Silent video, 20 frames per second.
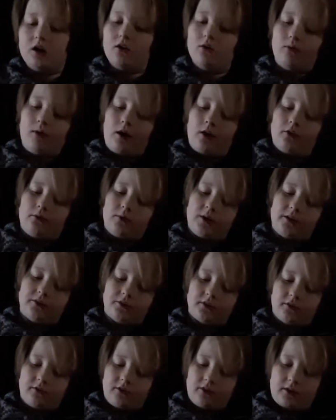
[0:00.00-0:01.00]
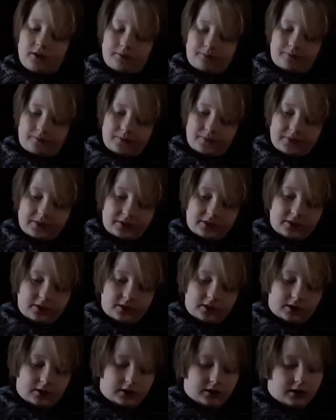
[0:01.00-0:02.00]
All the rest of the
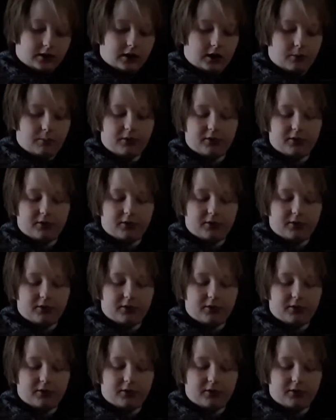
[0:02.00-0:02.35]
Upper